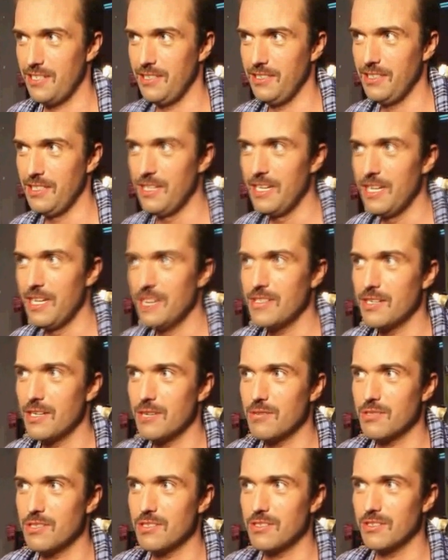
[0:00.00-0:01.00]
all. It's
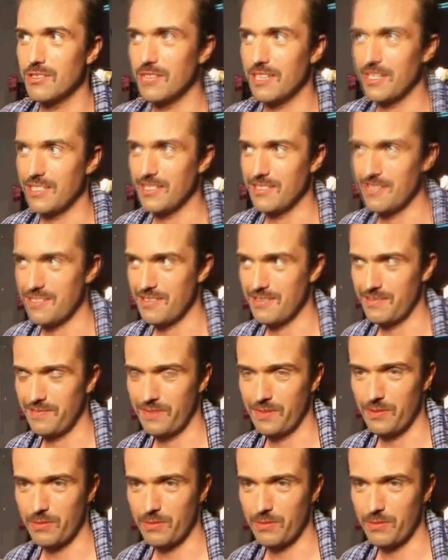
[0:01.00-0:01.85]
always the young kids